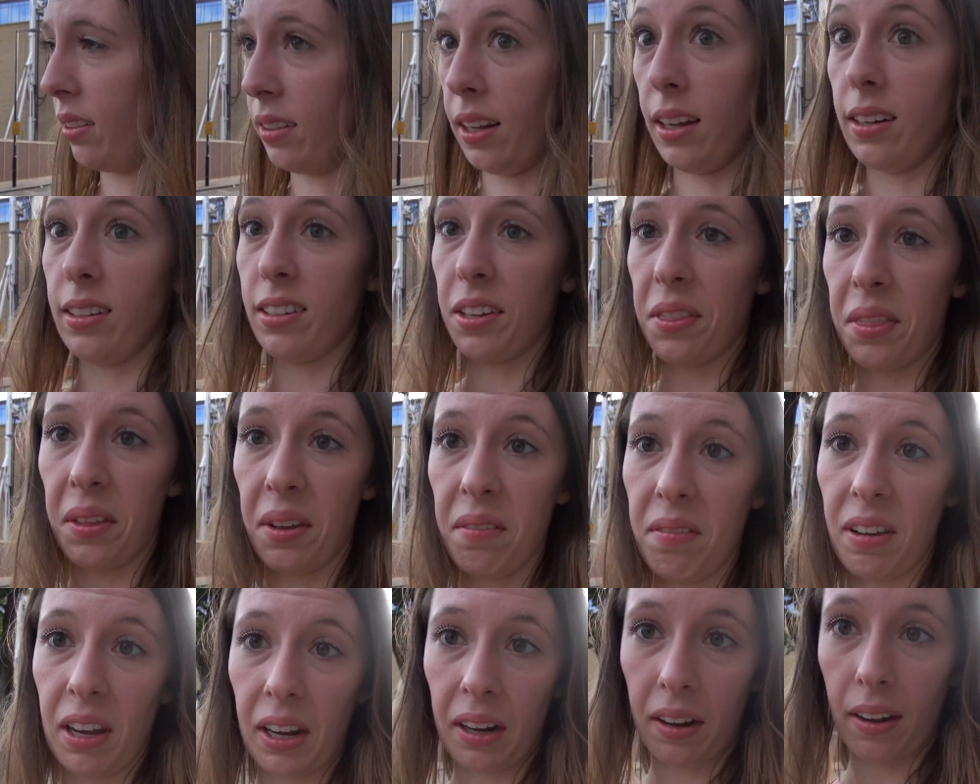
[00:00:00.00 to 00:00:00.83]
London
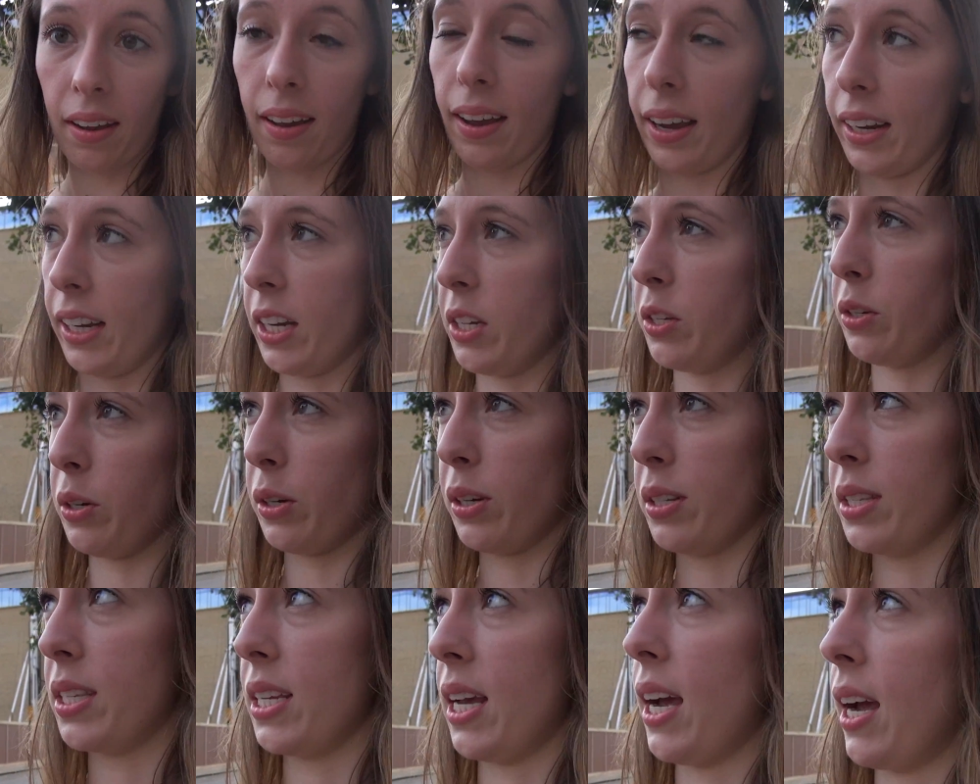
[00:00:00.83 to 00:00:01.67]
living, I guess you
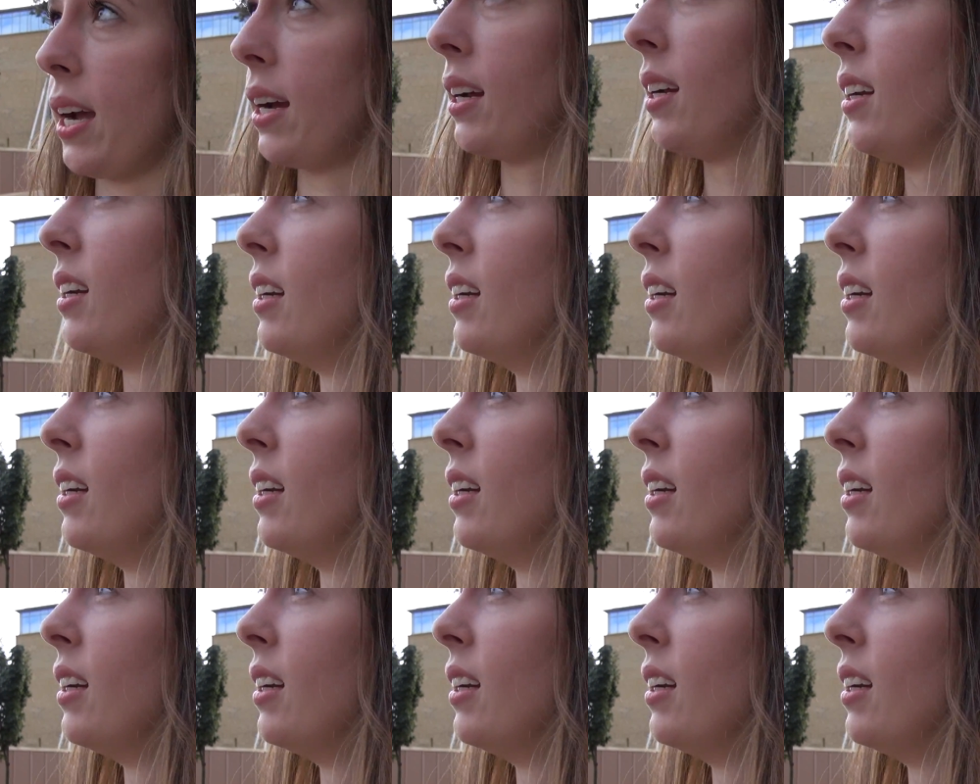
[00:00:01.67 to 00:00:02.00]
could say.